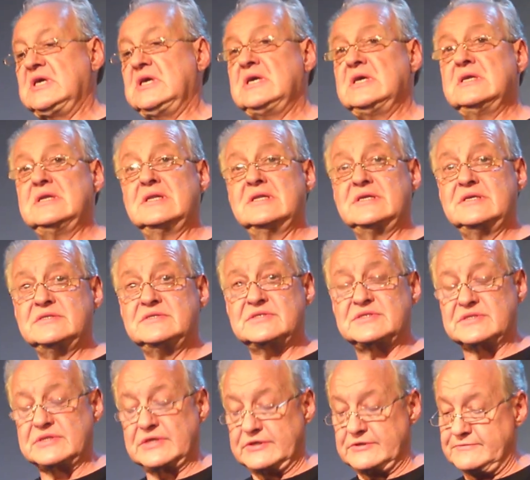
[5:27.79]
He
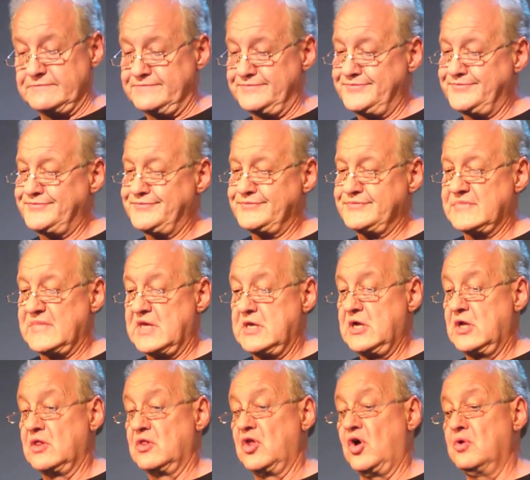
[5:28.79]
leans in,
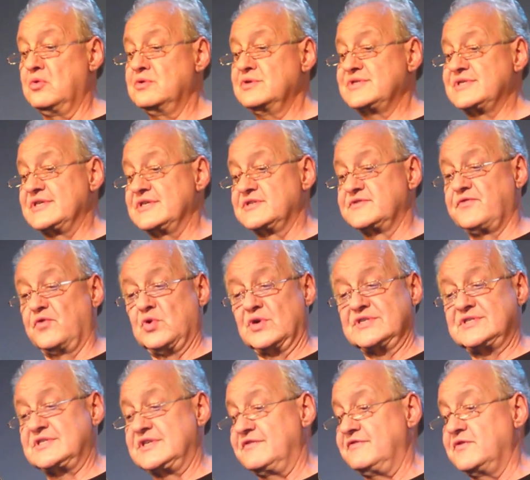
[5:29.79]
lowers his
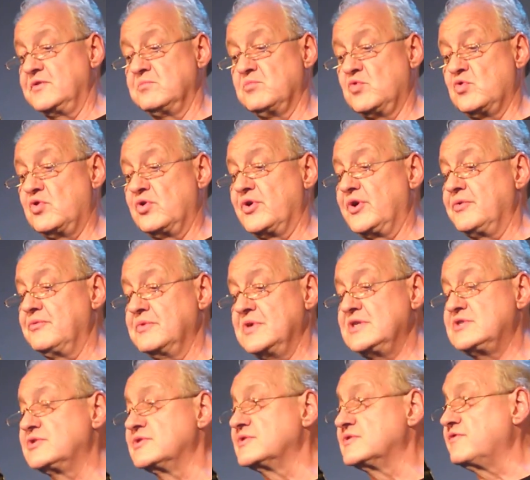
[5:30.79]
voice even more, and
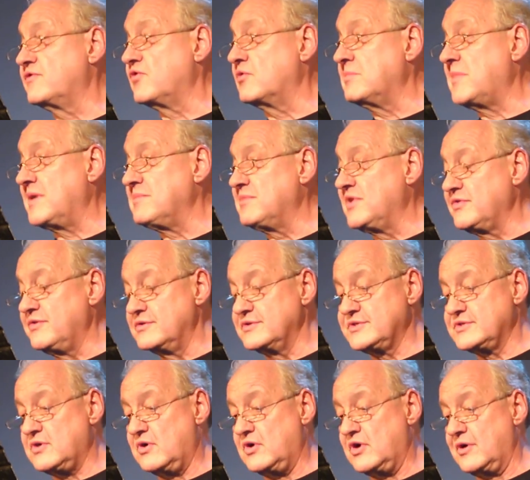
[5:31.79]
reaches for my
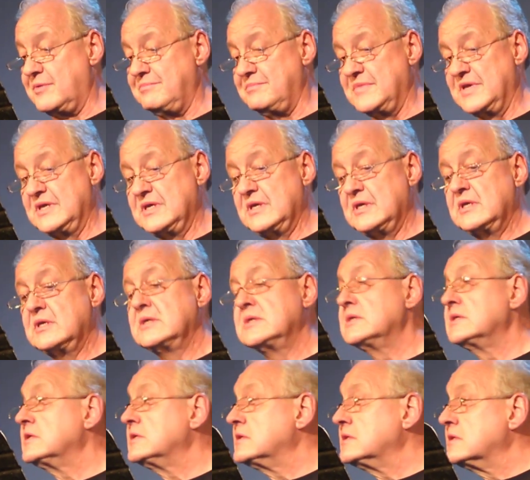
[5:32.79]
mother's arm.
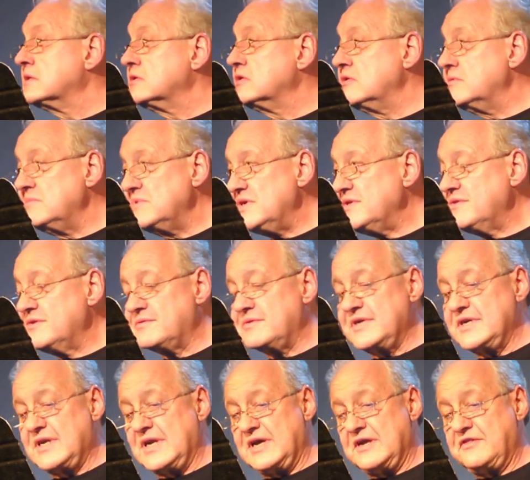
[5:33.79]
Your mother,
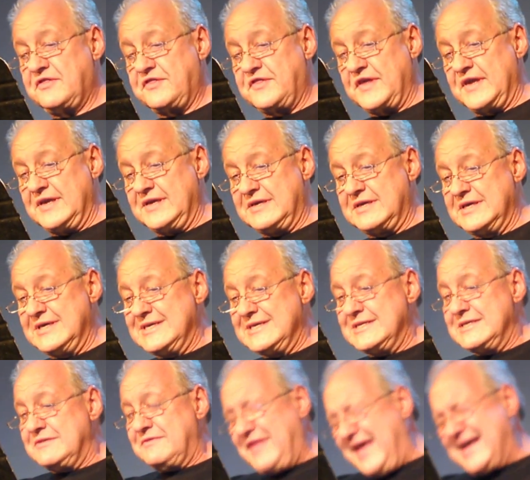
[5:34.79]
and I think,
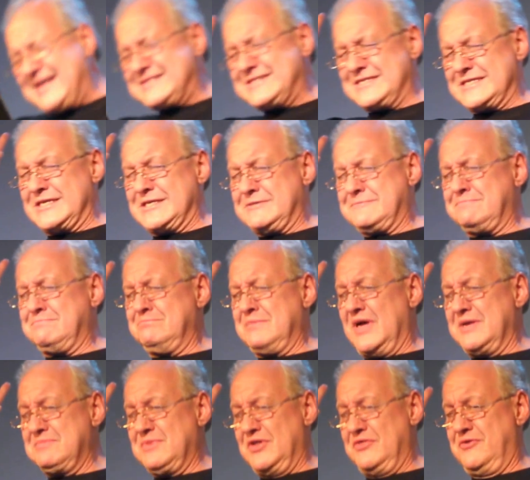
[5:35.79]
that's it,
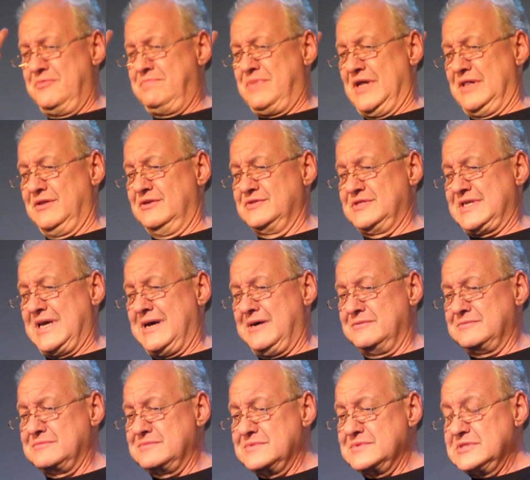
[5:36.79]
my mother bellows
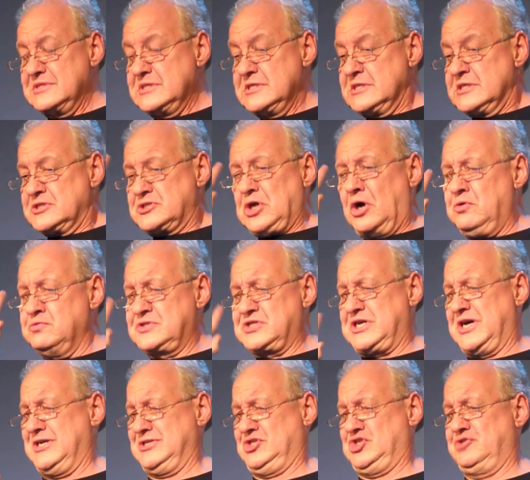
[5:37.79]
out. Don't
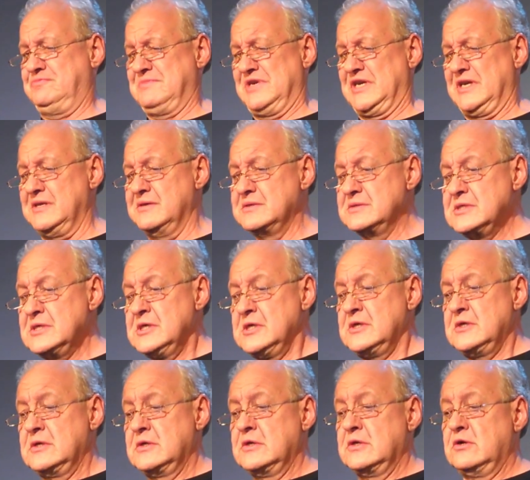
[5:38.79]
touch me.
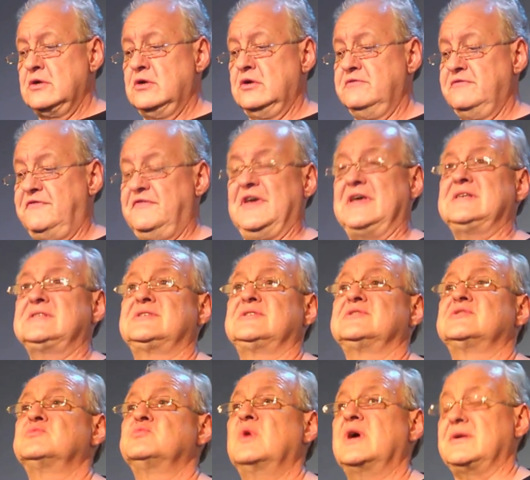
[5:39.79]
Her face
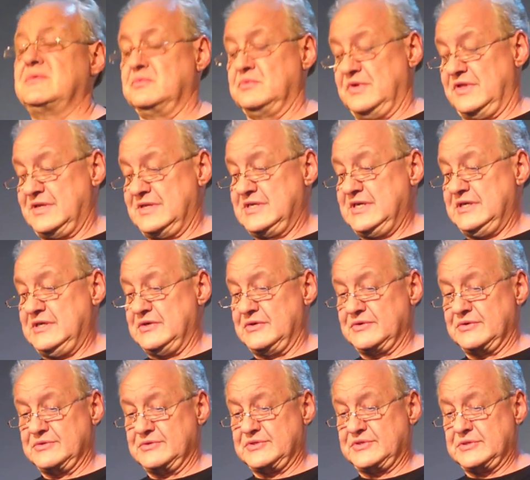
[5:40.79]
is wet with
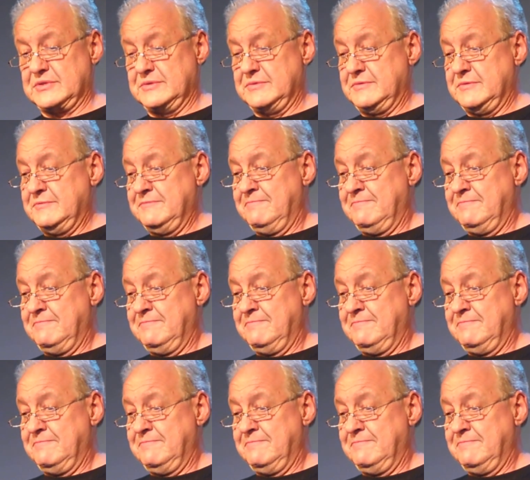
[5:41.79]
tears.